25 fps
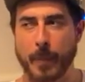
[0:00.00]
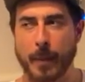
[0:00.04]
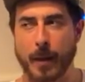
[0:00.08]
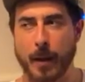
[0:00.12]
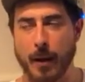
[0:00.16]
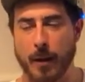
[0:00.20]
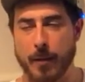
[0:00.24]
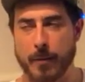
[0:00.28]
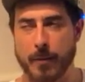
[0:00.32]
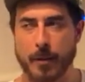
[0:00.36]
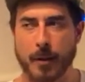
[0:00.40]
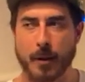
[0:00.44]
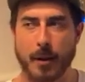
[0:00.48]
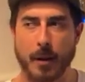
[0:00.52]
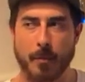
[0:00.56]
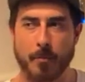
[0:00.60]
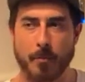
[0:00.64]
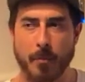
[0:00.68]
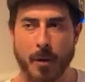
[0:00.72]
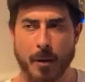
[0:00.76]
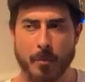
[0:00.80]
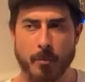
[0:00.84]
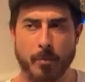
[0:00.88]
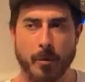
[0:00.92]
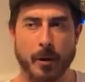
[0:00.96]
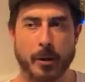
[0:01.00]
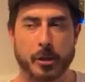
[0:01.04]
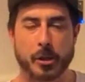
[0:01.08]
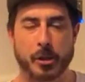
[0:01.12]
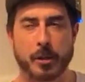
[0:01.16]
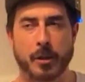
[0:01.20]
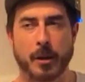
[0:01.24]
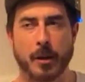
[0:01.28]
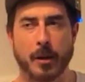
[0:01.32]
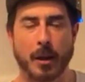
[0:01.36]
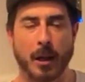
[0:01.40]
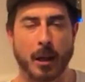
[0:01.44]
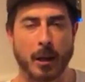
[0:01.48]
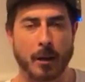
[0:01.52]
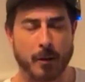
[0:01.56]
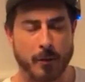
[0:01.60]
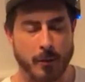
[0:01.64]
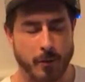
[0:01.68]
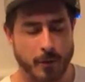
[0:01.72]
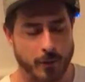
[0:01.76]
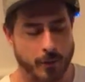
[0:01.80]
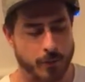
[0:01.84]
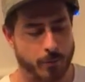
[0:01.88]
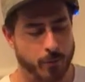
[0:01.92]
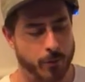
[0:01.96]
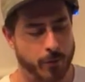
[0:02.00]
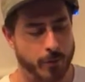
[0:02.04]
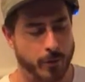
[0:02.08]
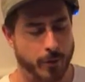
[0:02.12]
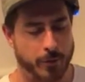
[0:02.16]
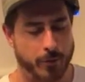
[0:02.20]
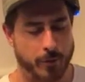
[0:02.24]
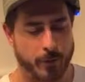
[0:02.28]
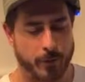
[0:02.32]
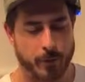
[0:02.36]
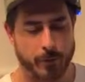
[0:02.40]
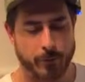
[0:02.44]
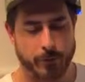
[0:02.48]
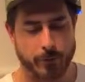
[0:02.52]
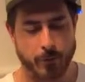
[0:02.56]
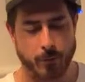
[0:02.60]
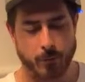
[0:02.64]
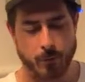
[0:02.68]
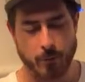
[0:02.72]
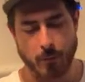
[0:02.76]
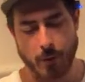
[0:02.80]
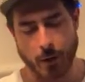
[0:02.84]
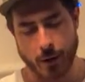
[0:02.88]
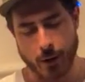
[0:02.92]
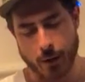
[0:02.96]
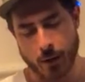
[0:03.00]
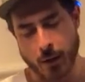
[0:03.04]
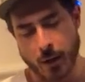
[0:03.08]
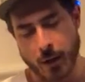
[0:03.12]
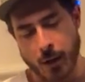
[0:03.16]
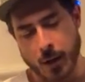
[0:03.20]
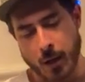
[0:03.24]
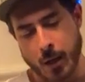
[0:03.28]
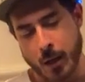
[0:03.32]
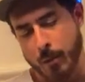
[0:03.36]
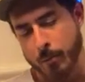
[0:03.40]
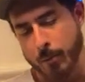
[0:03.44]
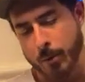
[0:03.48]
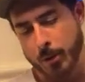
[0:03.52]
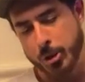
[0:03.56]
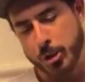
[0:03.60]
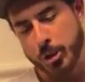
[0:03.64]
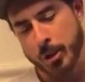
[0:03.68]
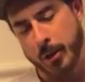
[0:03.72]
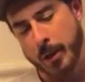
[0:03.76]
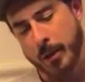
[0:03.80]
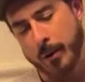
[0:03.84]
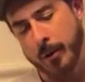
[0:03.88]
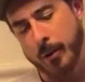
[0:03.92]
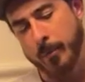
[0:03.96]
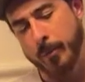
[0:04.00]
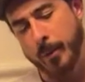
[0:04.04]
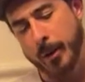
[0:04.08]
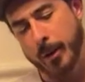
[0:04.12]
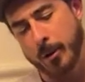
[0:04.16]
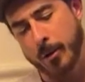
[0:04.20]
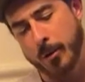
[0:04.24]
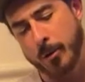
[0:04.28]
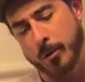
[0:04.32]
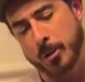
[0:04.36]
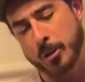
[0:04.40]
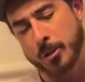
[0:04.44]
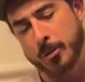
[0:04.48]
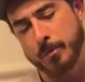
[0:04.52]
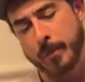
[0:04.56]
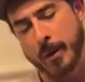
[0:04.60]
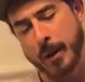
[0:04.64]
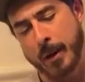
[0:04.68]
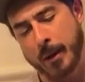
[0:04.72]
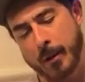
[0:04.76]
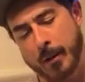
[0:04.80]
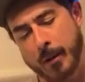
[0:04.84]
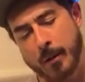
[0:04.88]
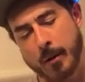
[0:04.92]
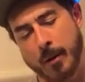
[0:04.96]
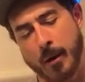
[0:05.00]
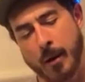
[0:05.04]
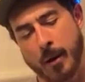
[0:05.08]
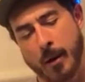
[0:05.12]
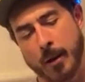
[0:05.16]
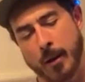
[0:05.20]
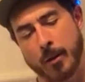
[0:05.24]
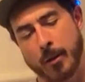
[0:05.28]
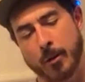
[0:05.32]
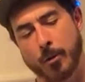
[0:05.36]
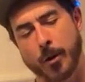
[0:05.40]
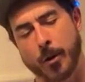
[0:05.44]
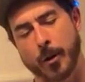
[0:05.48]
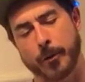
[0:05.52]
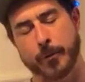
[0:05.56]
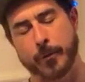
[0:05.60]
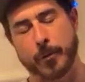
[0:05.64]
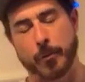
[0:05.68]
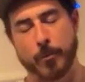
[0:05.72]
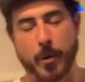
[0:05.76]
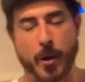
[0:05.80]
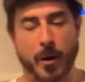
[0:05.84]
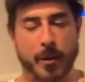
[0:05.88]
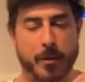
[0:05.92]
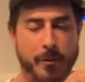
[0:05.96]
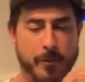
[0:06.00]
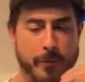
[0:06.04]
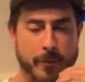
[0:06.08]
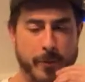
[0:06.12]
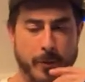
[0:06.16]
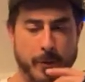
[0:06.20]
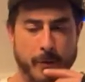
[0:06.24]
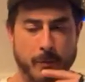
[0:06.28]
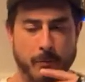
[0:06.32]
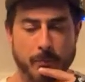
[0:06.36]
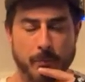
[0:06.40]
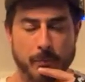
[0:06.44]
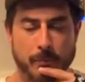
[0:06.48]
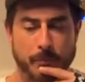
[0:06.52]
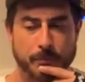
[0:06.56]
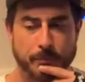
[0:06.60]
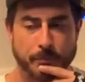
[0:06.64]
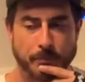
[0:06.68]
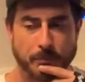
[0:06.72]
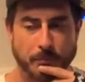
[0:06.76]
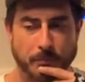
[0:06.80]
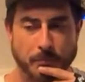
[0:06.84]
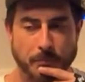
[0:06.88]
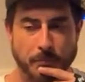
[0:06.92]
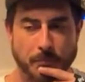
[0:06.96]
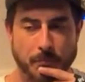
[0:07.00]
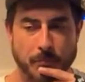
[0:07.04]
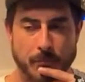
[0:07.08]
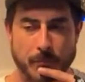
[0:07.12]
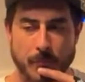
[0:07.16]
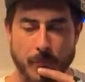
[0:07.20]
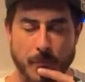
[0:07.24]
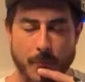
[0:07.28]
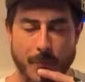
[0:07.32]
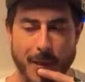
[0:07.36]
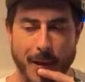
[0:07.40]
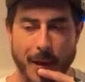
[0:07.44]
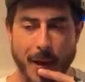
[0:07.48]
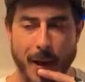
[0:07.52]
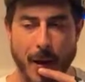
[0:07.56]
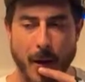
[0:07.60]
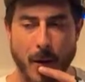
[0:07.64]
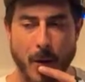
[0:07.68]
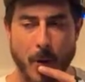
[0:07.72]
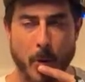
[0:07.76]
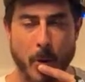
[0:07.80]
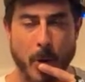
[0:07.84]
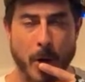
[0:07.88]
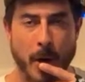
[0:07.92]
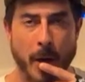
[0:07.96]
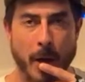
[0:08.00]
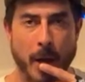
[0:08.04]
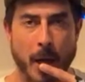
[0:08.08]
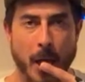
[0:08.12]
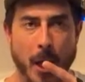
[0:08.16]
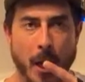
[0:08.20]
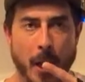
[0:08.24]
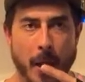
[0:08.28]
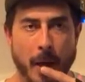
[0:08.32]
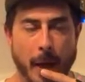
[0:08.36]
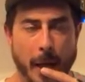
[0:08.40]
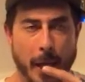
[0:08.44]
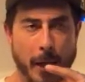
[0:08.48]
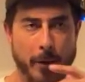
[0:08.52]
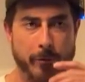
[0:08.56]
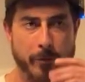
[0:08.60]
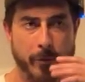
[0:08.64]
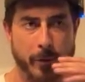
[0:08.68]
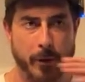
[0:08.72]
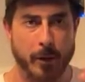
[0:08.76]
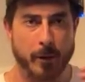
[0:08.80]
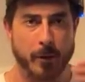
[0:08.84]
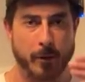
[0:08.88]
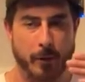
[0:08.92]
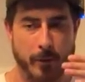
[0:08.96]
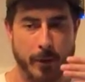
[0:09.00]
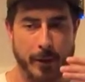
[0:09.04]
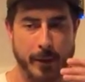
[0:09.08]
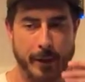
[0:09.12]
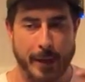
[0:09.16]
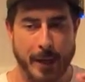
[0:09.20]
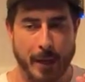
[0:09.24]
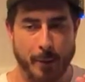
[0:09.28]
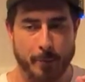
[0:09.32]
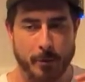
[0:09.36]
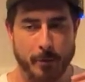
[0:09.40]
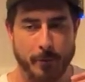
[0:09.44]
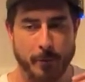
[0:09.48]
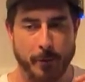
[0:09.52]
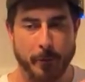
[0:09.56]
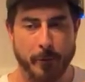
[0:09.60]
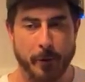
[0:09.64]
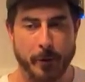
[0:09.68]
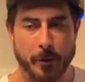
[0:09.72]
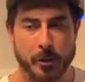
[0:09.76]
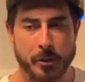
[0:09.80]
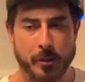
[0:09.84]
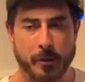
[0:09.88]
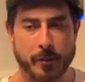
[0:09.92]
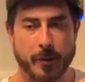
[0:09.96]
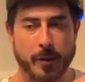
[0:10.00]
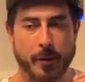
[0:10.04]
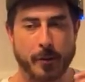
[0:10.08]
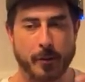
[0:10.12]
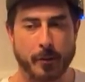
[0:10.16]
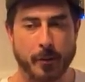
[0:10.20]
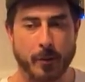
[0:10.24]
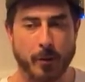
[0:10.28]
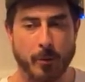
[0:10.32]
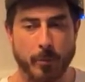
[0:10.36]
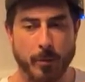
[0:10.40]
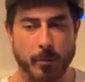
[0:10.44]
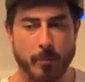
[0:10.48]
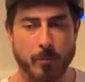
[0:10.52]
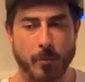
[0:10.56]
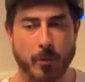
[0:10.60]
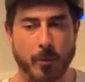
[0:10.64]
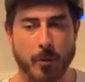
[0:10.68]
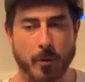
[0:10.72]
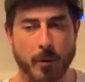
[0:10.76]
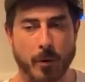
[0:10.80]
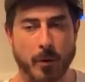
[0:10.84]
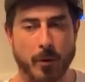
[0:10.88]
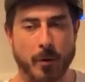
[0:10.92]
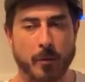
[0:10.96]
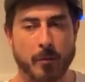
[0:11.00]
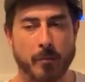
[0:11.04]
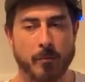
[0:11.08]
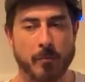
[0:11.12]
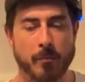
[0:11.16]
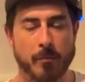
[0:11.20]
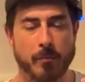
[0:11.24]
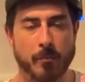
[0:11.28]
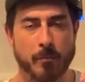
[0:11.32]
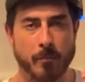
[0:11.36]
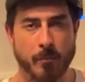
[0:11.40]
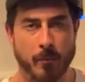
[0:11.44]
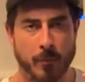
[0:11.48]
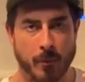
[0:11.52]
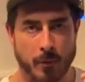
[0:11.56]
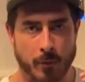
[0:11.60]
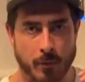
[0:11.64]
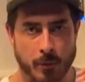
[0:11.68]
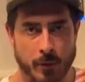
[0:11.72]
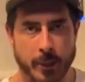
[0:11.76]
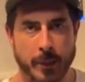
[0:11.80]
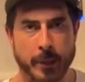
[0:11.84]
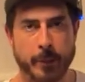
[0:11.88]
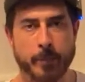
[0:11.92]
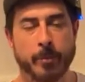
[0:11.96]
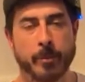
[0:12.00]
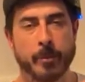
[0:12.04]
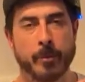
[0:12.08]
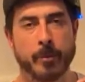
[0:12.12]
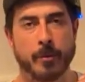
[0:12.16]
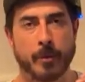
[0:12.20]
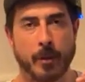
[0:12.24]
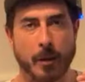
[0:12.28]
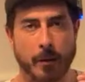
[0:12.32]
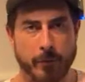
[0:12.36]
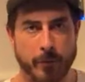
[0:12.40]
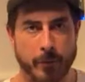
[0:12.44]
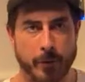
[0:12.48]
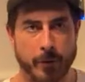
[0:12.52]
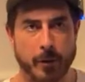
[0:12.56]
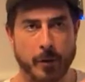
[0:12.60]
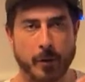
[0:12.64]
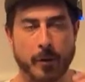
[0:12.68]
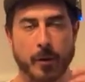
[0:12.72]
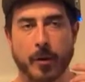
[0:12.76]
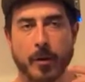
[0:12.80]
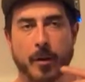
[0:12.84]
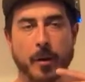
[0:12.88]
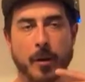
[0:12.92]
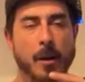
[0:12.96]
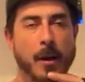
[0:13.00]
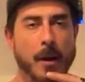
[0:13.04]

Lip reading: I think my impression, and this was also confirmed by Janella, my coach back in CrossFit Watsonville, how every year the adaptive divisions get a little bit more deep every year,